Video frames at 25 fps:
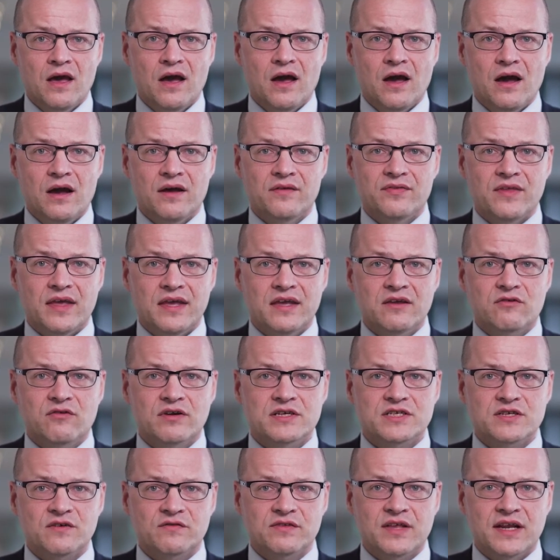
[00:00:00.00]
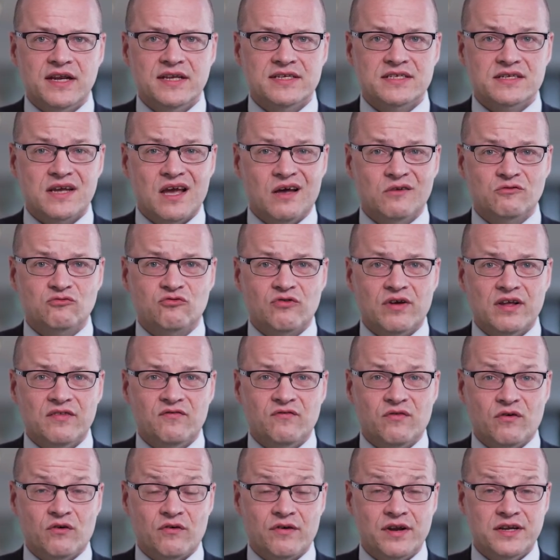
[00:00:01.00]
The increase of the discount
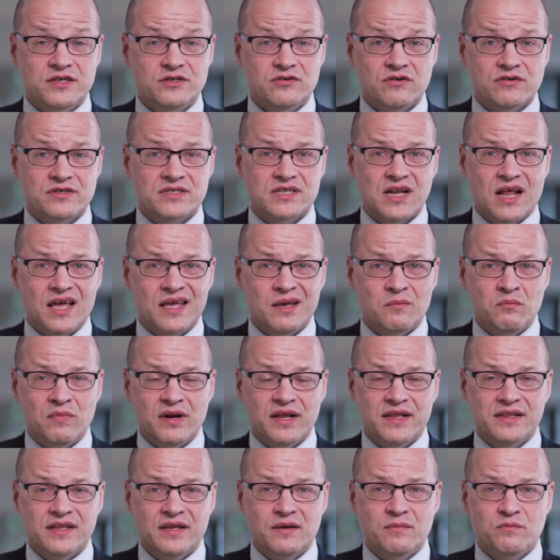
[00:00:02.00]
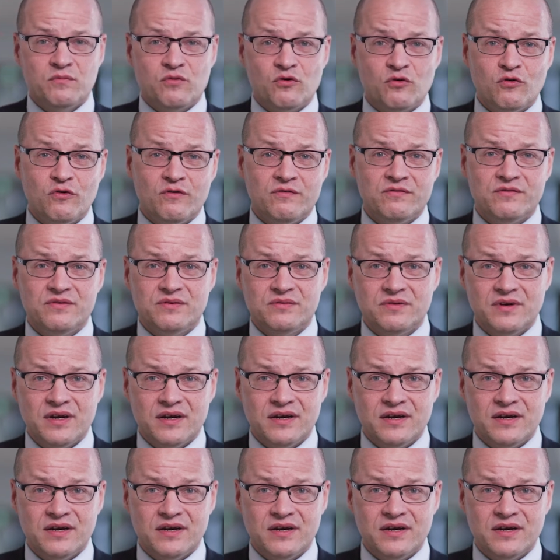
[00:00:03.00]
rate for insurance liability improved